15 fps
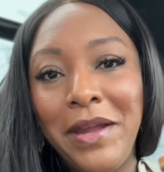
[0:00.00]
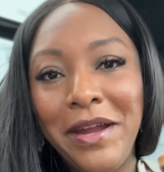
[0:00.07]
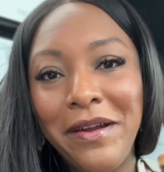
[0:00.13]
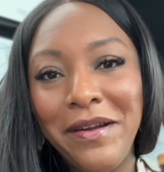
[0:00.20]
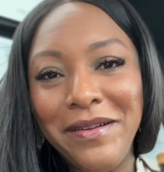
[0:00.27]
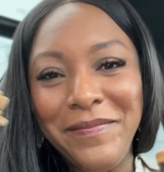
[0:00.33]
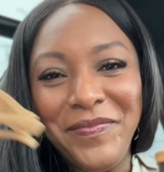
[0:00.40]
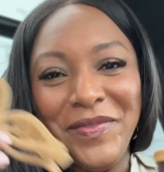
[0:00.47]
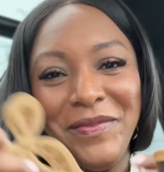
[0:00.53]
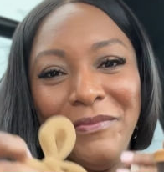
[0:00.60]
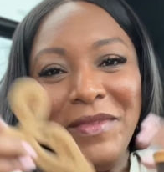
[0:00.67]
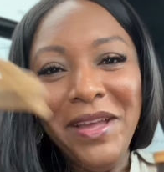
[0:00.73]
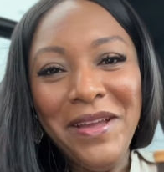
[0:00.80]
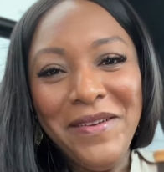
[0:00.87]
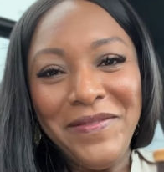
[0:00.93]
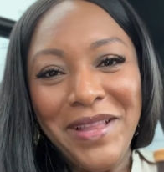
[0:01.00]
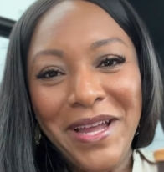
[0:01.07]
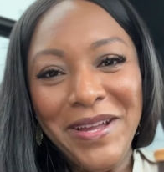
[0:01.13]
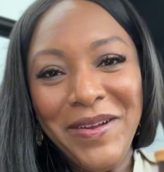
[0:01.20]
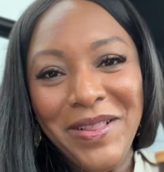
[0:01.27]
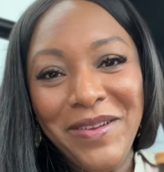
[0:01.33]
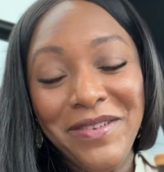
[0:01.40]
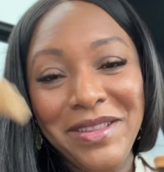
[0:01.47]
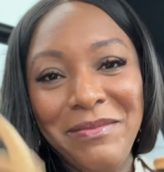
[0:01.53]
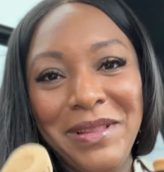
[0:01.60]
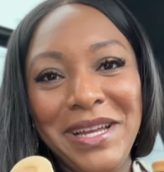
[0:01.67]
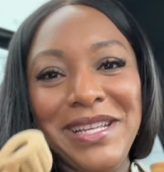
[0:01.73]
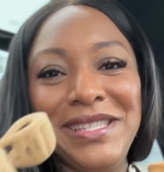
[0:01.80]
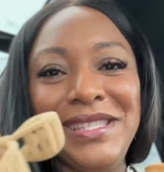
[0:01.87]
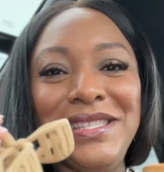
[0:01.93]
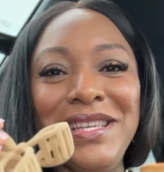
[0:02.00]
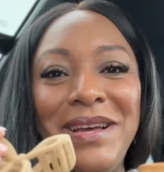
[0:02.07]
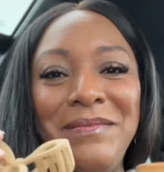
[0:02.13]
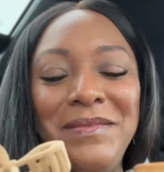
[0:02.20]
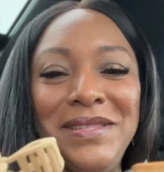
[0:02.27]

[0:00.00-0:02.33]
hair flying all over the place.